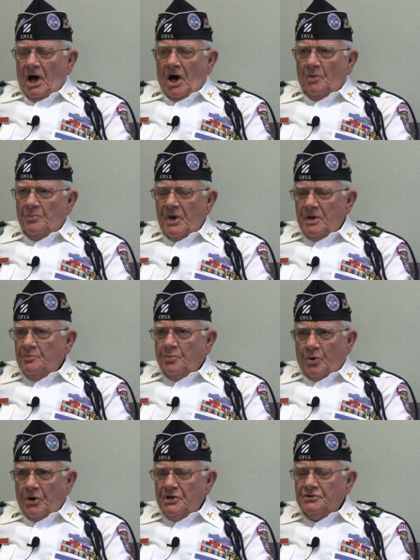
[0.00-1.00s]
a, a big
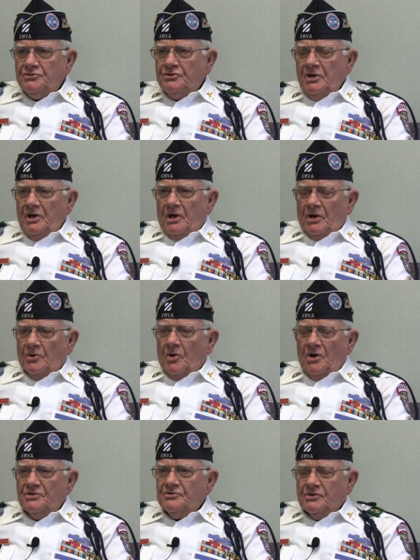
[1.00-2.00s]
bridge
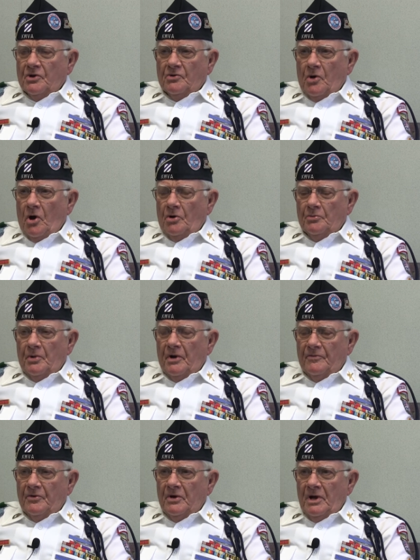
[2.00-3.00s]
across the Kaw
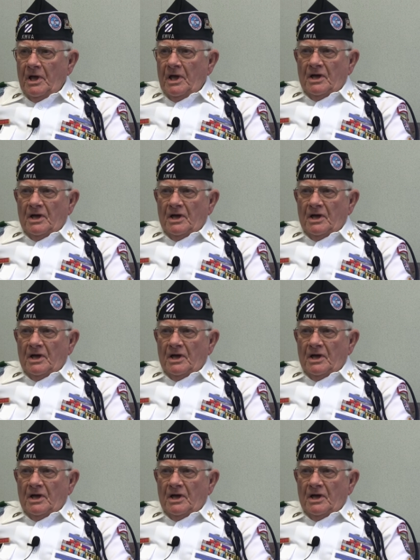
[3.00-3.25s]
River,